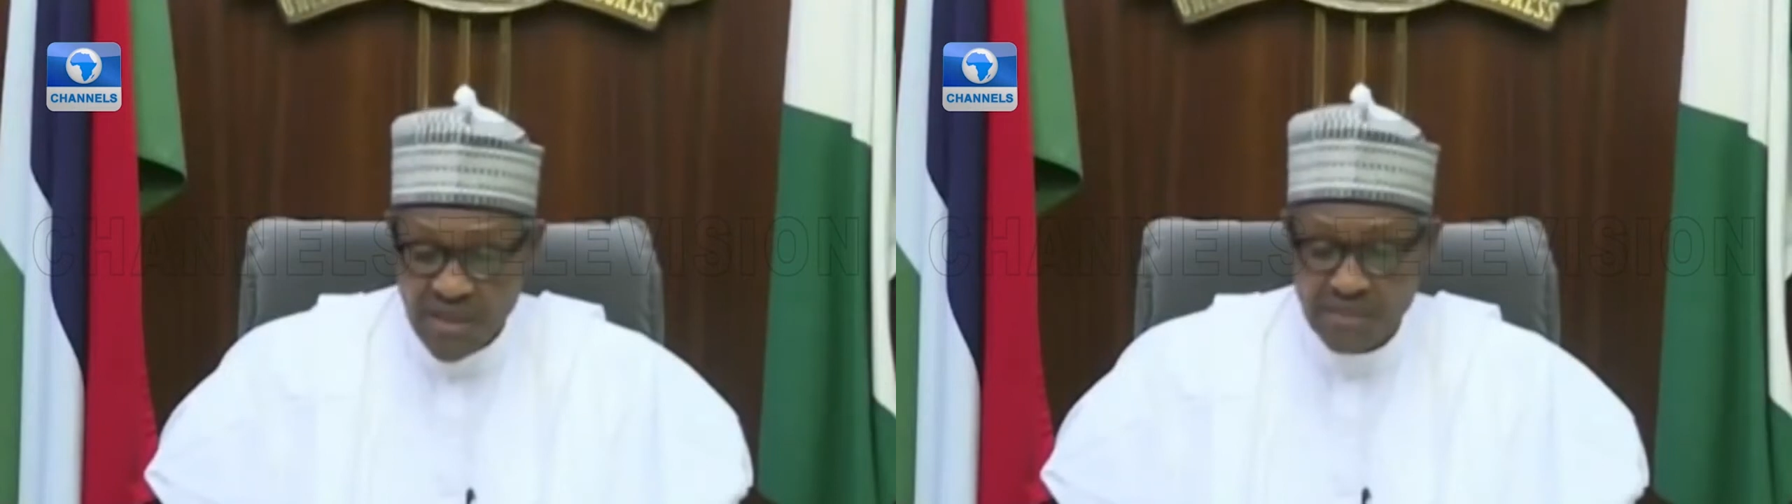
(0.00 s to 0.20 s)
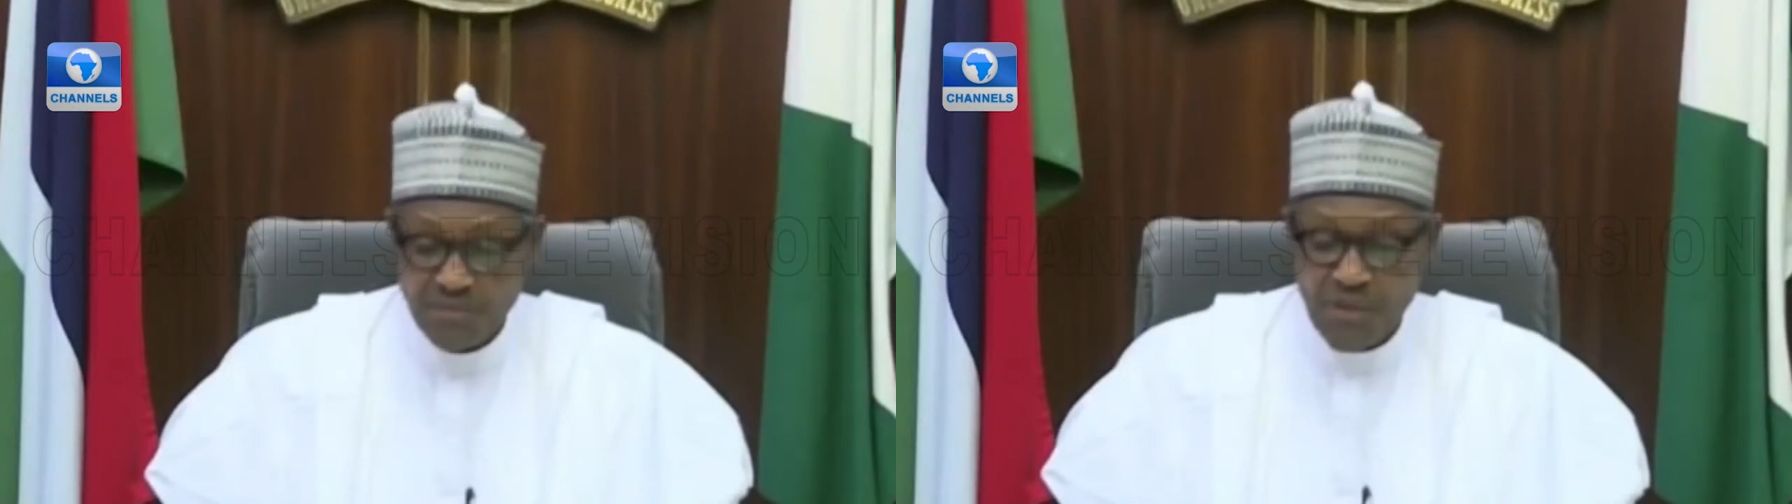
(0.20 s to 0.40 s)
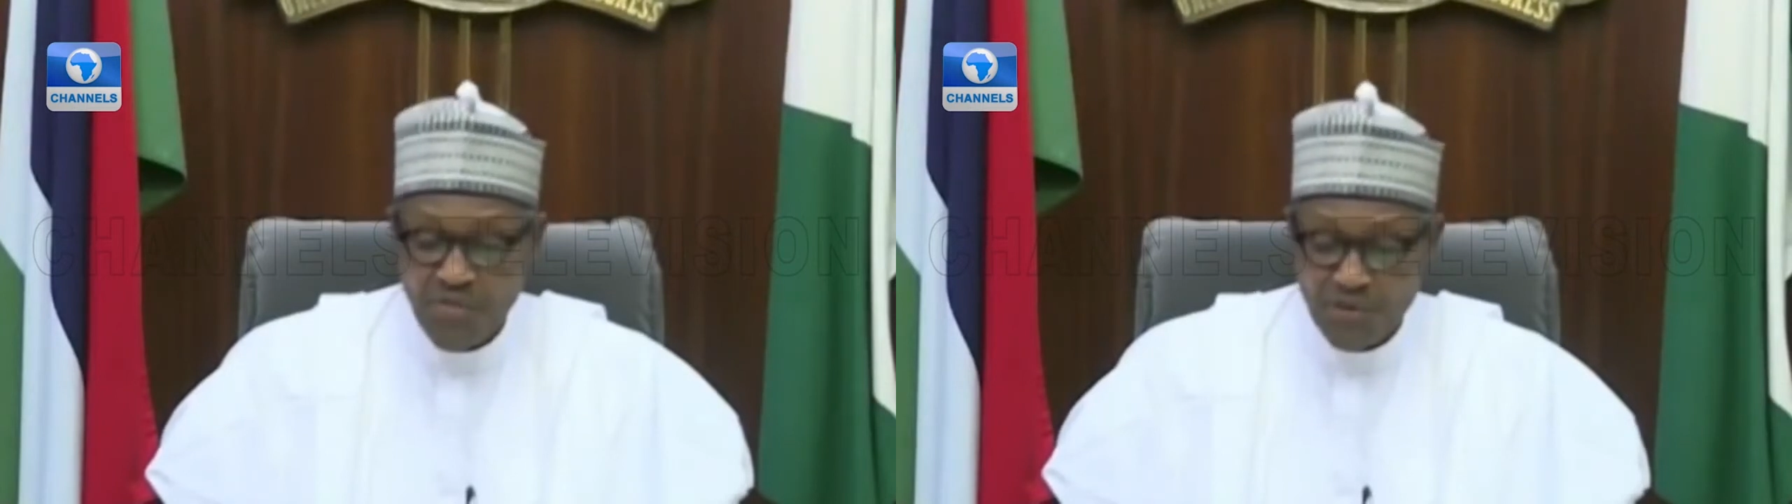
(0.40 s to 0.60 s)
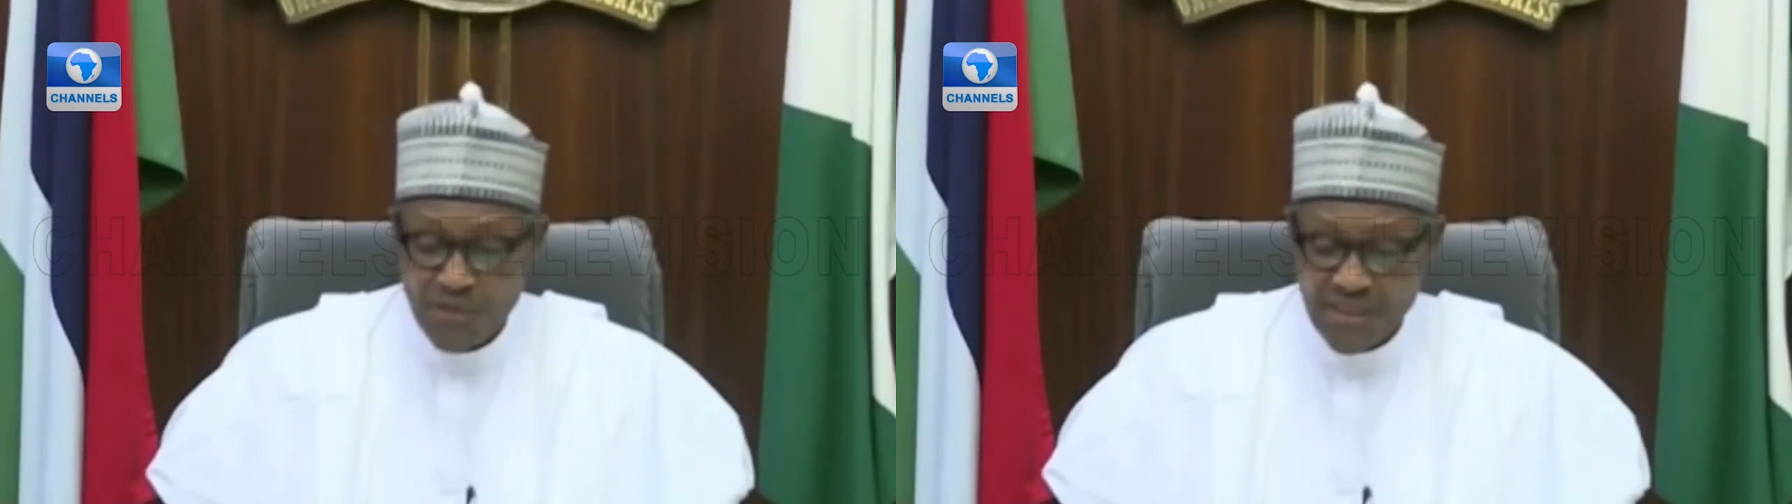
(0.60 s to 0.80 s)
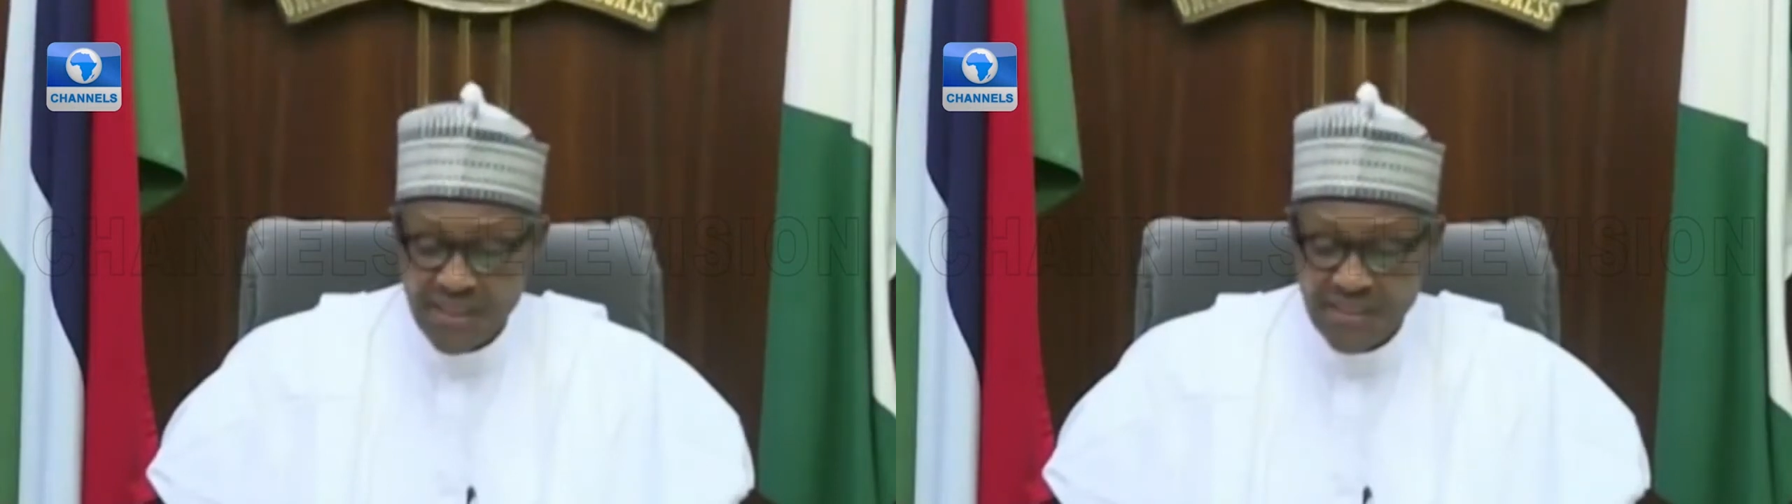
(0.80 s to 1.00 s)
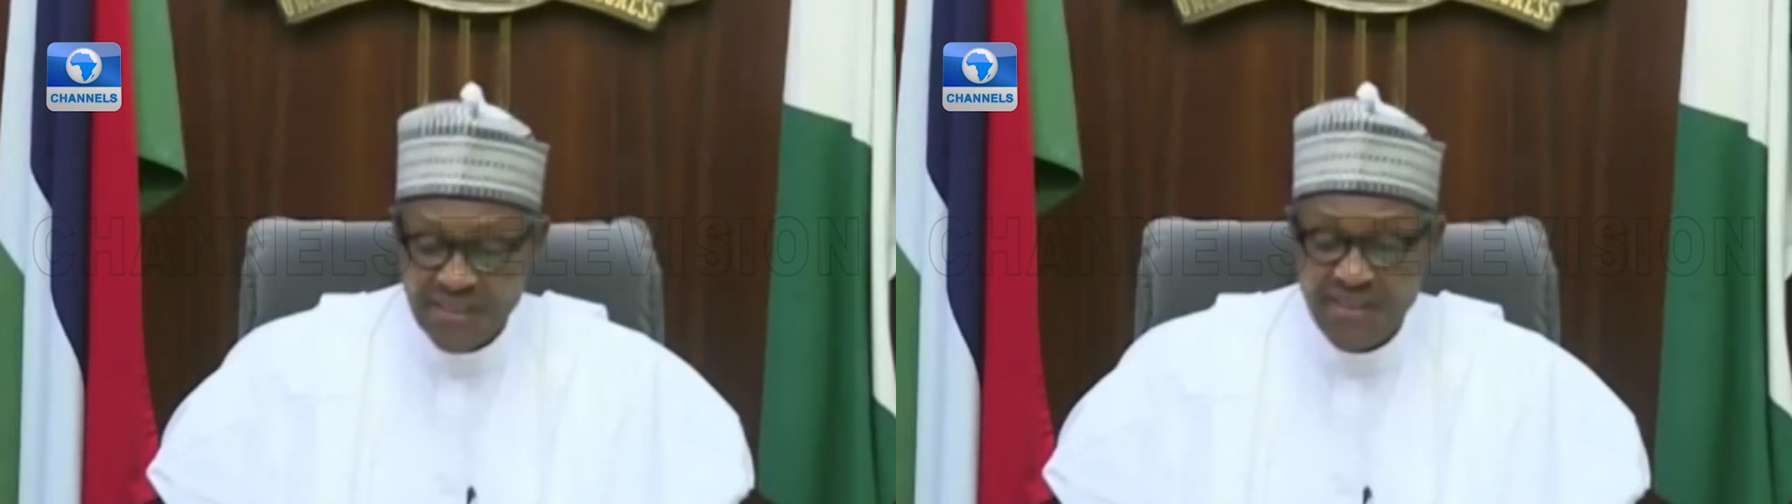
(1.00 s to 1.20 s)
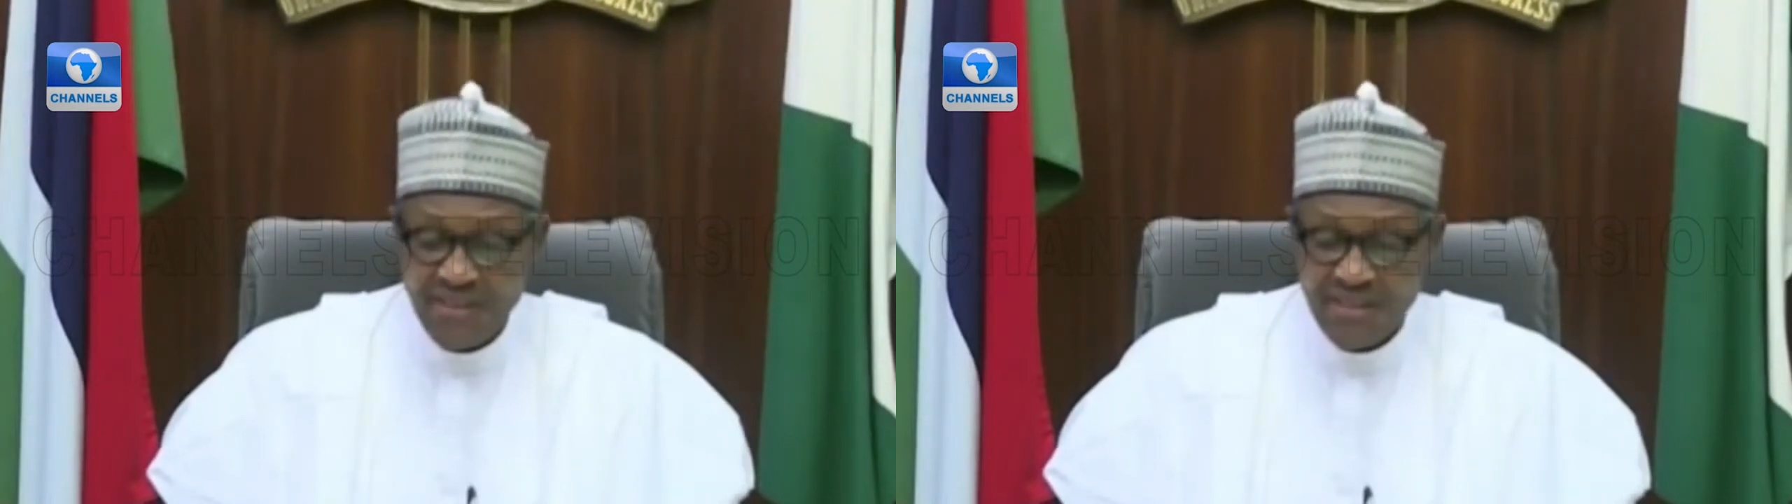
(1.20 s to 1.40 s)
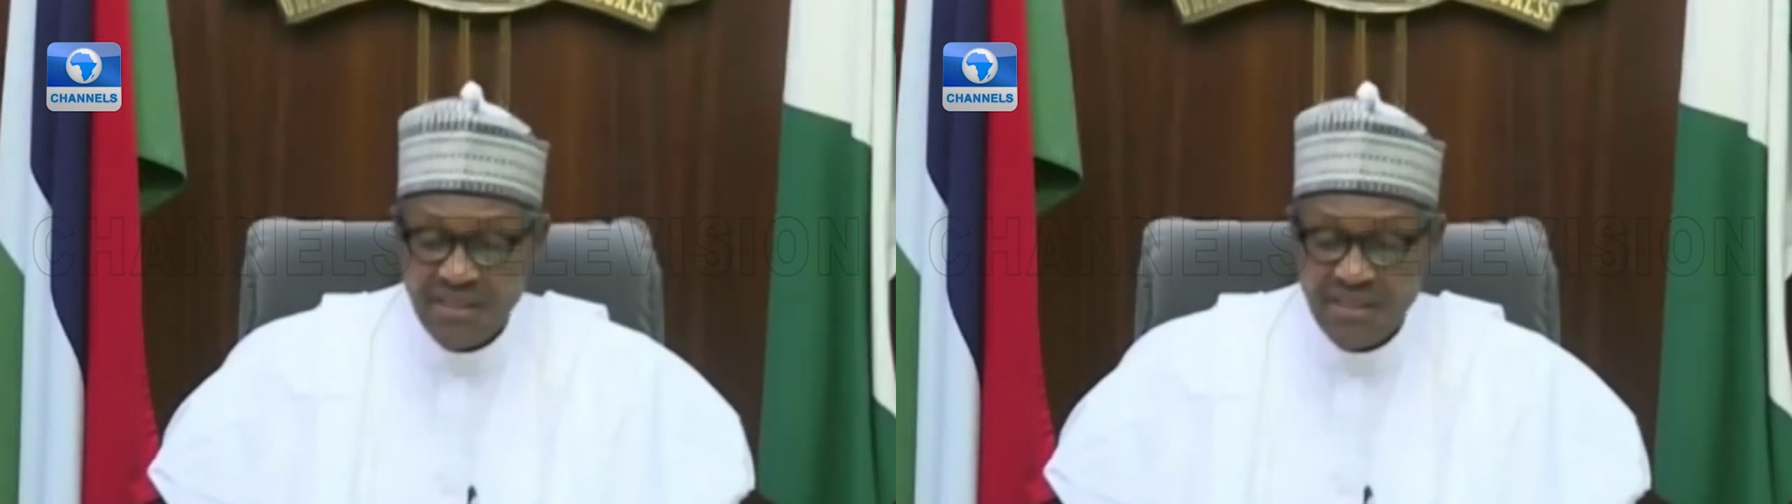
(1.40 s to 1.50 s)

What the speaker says: has methodically